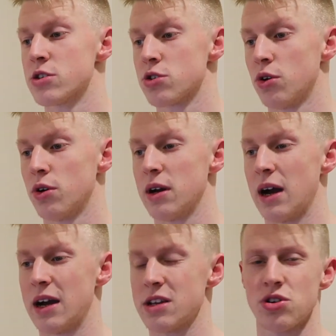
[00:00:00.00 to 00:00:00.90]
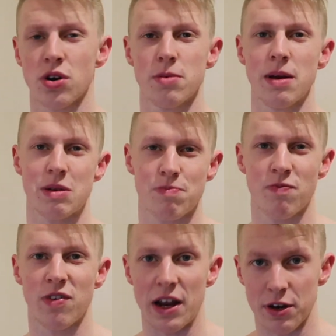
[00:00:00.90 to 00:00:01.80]
So it's not going to be a
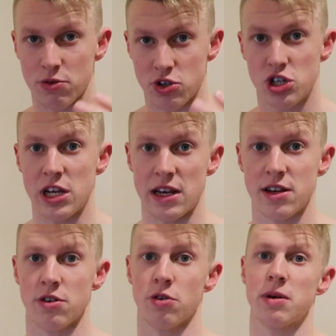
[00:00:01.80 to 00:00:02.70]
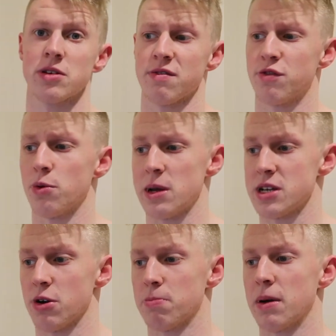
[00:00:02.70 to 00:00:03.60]
flat out cheat, you know, because I'm 4
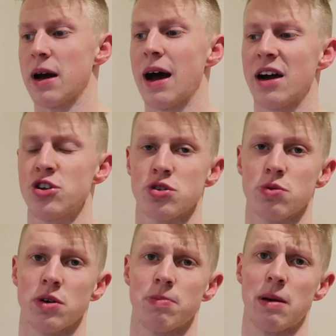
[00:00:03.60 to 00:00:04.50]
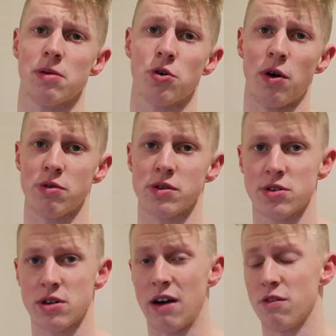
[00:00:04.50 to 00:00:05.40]
weeks out, but I just want to be able to go
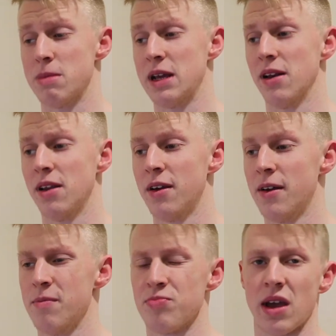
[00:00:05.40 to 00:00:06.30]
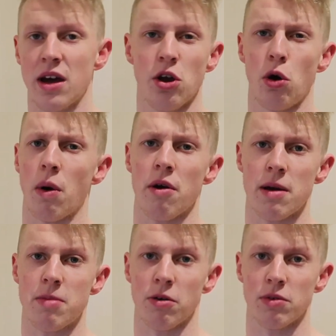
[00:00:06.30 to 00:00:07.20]
out, have a meal, and not
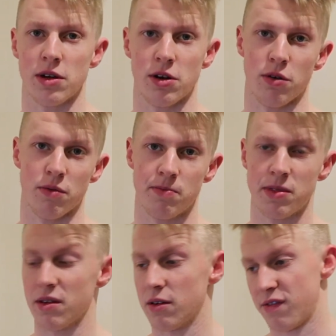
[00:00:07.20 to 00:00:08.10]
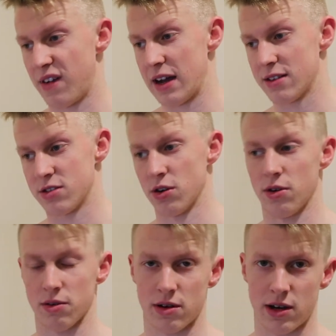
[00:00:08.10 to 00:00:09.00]
worry about, you know, fats
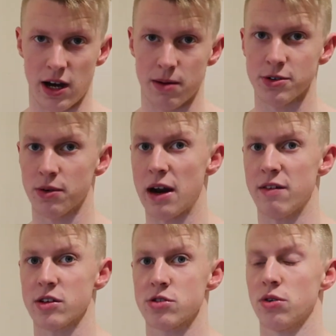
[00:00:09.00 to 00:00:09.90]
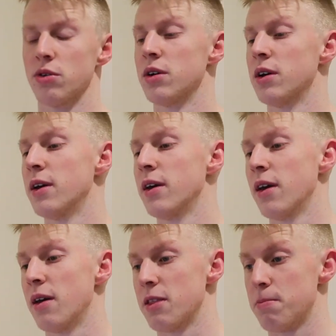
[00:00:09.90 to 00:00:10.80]
or carbs or whatever. So
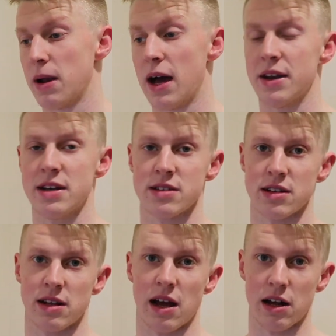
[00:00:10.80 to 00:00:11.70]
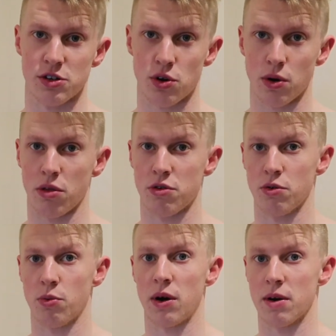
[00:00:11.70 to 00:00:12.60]
the plan is, and I'll talk you
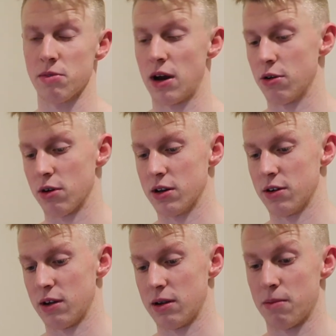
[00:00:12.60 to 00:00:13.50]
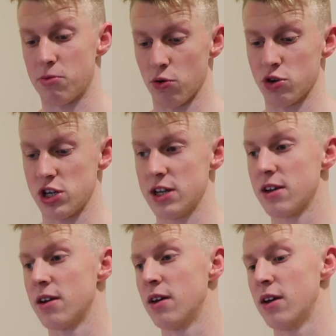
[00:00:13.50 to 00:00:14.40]
through how I'm going to approach it.